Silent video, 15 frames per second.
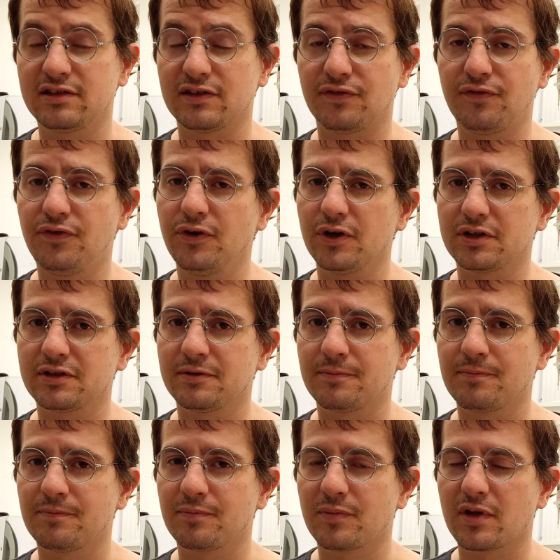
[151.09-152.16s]
foot
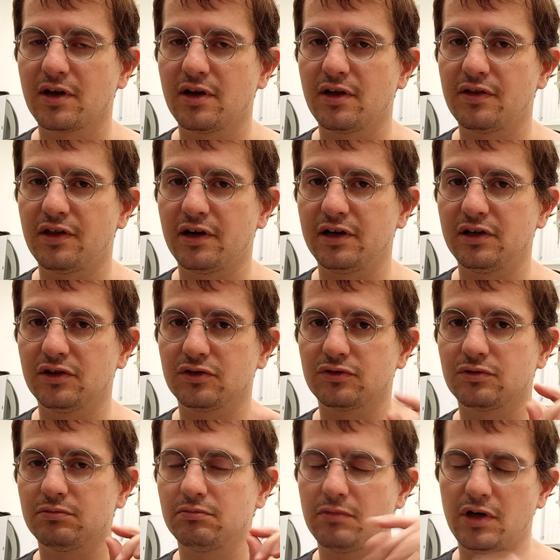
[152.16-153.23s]
that is
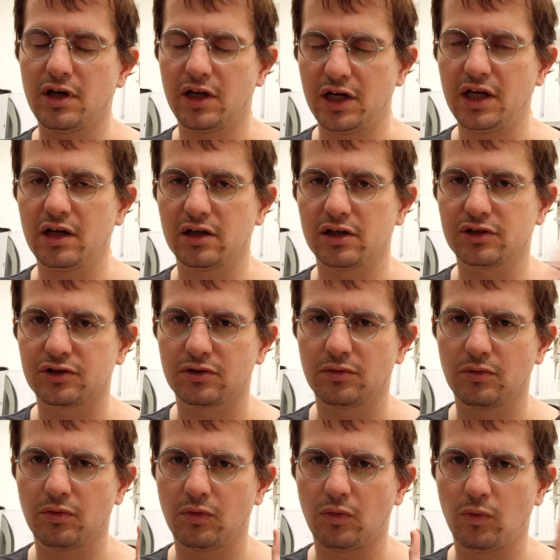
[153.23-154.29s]
in English
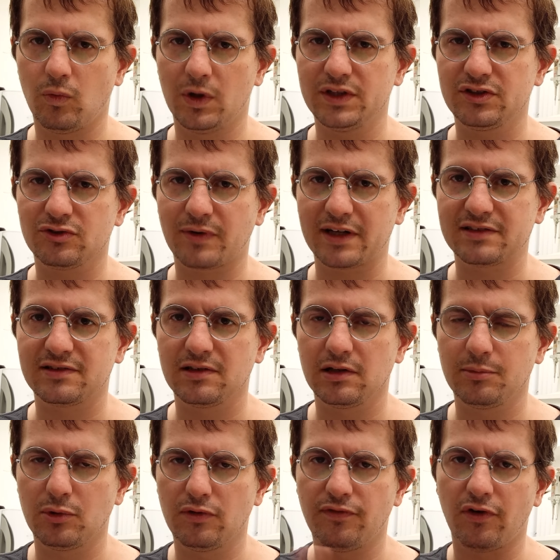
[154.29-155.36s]
one stressed
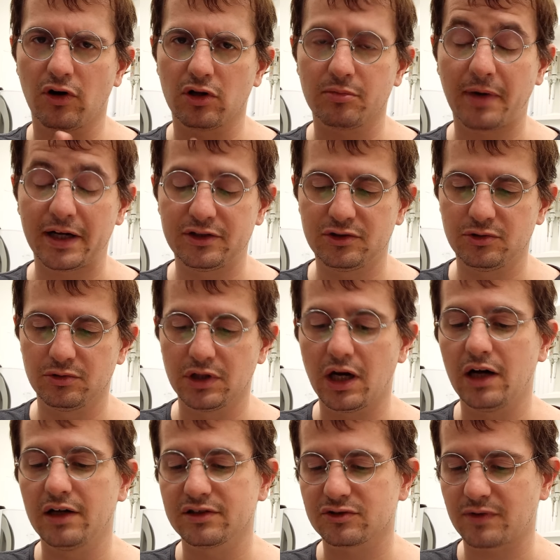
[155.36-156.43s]
syllable followed by two
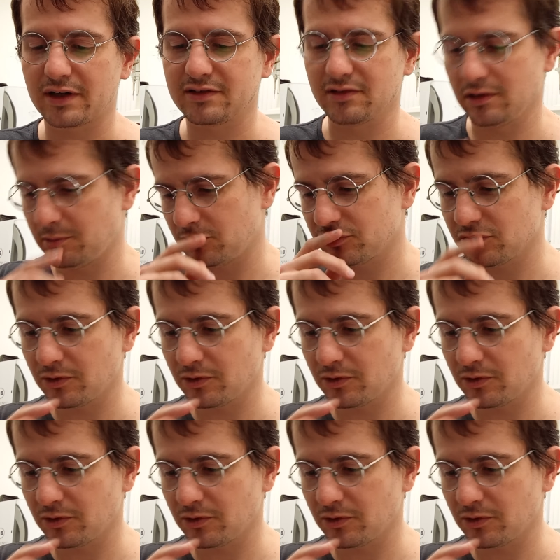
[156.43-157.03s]
unstressed syllables.